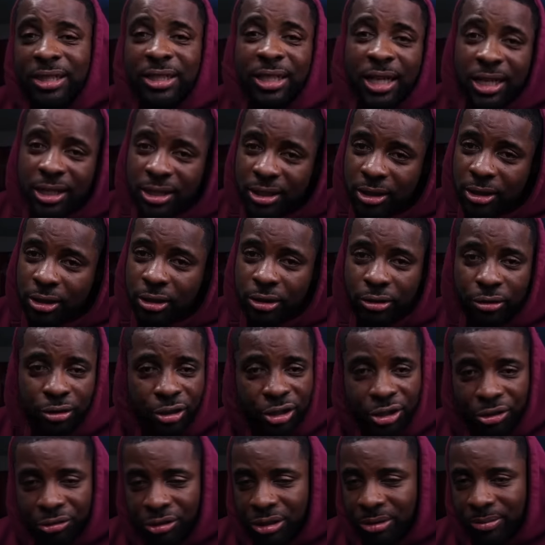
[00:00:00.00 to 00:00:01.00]
Teslas on the
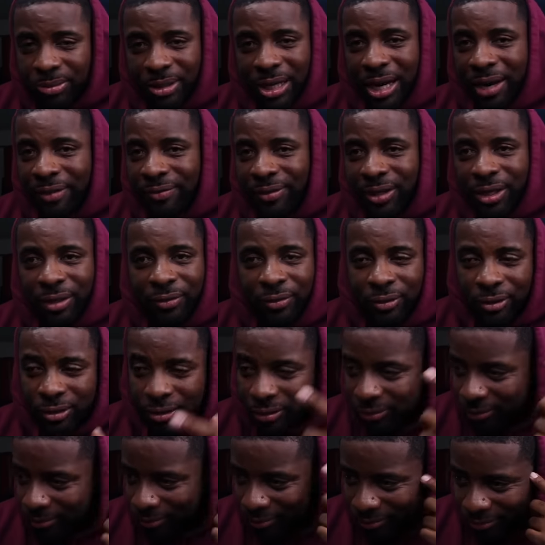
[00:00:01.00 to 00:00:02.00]
street, but I've
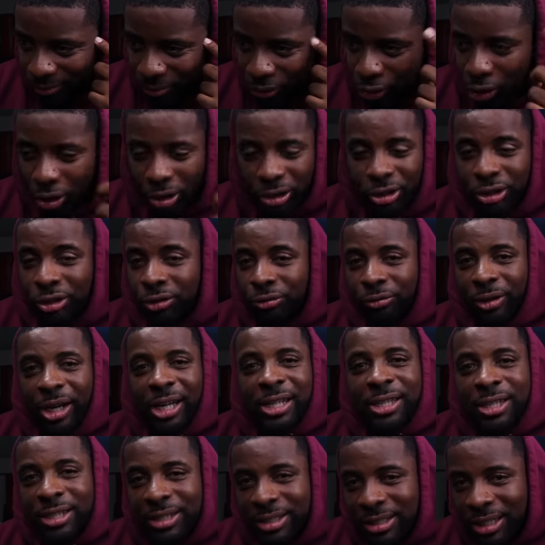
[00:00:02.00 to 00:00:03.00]
never thought to
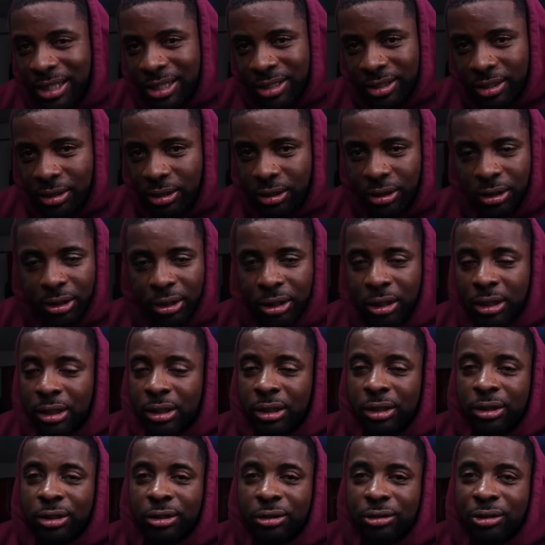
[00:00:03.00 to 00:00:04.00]
race a Tesla.
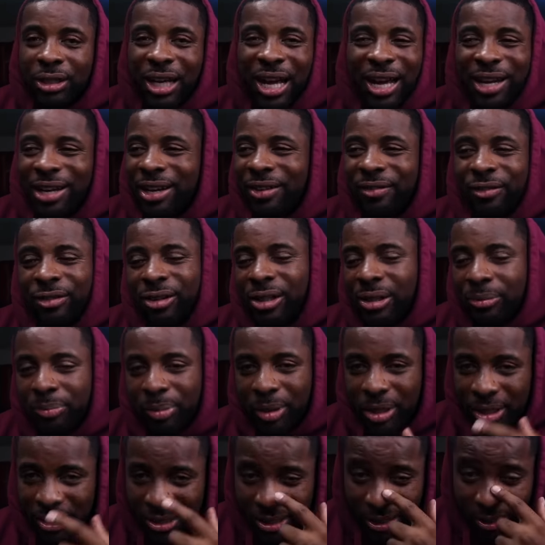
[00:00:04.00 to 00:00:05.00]
You know, I never really
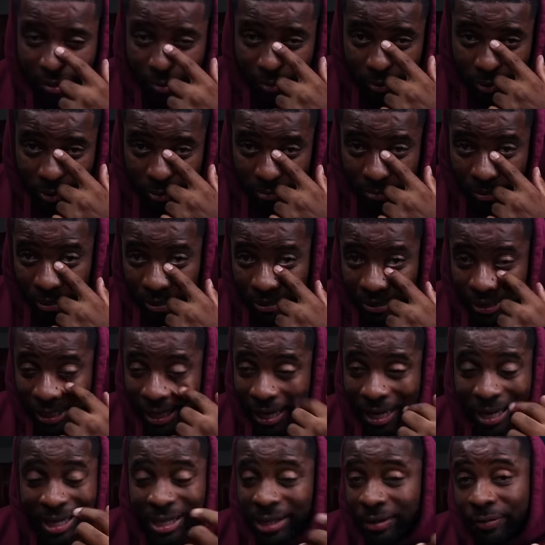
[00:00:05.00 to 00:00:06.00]
paid attention to them like that.
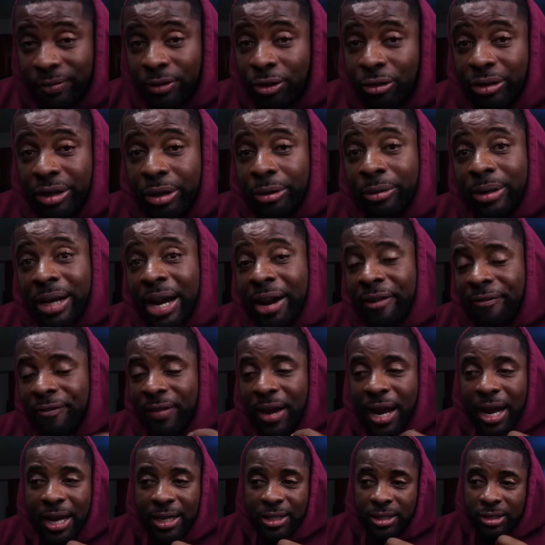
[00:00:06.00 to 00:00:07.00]
I didn't even know they were that
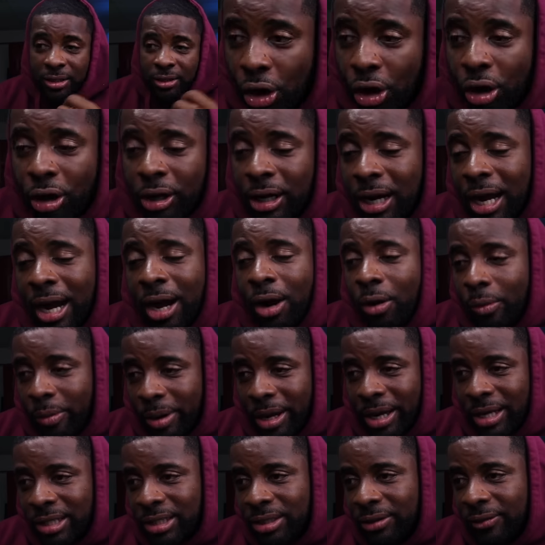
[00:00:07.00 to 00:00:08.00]
fast. On our
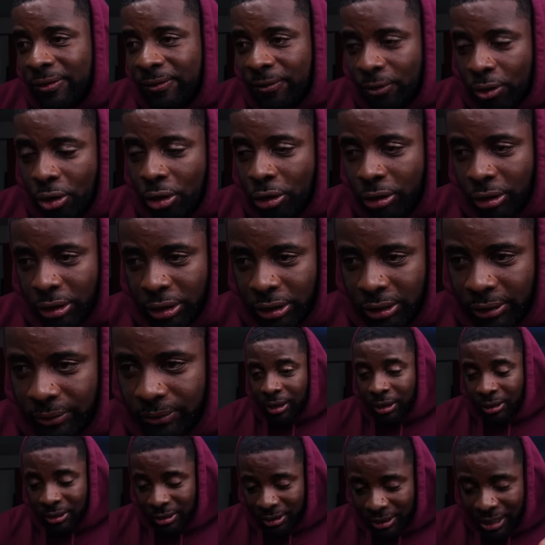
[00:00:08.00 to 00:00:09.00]
way to Florida,
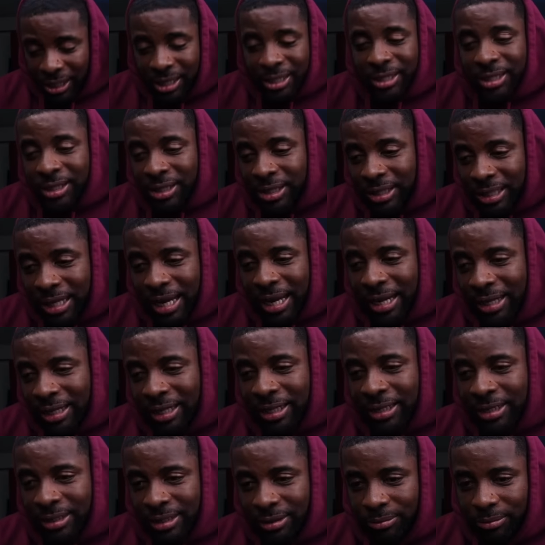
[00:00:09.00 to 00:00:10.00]
a Tesla got
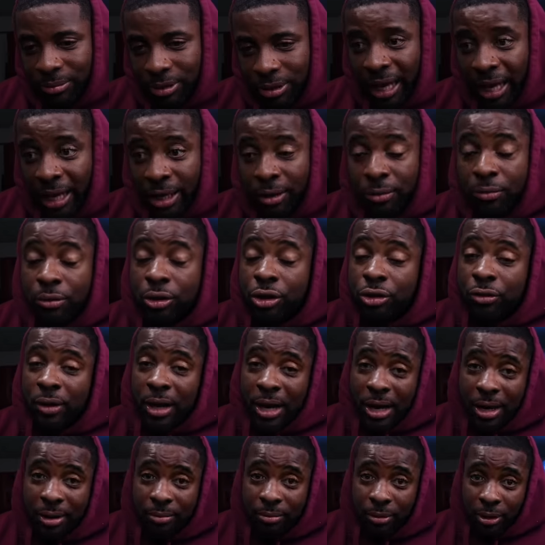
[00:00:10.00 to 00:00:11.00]
next to me, and he was
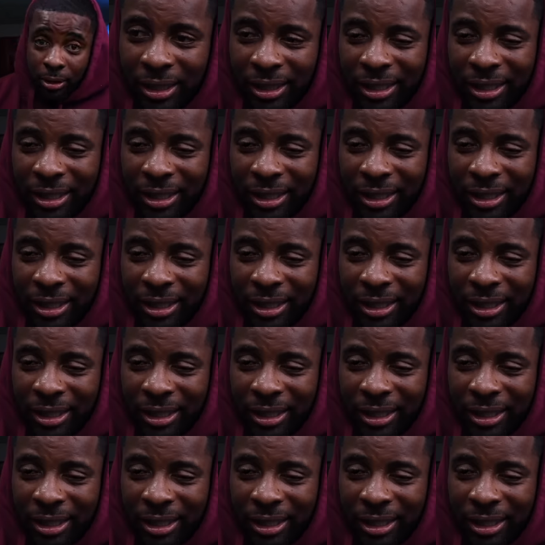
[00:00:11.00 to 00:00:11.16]
trying me.